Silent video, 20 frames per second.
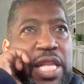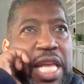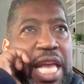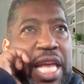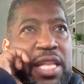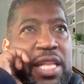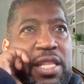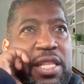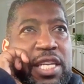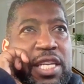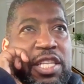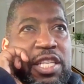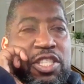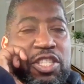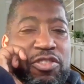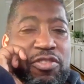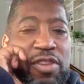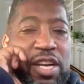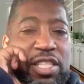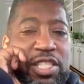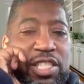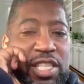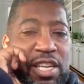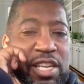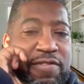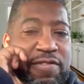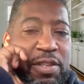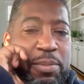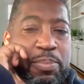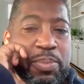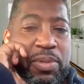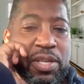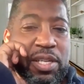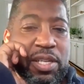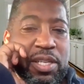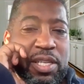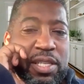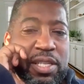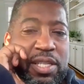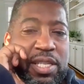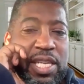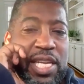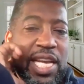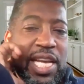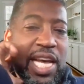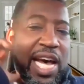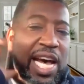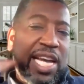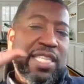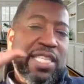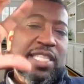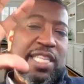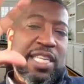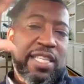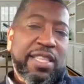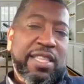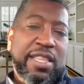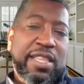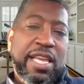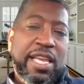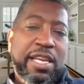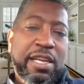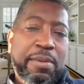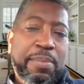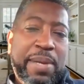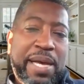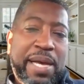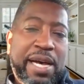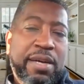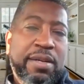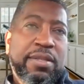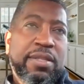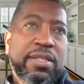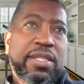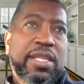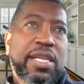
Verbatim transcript: in the construction of the book, I did think about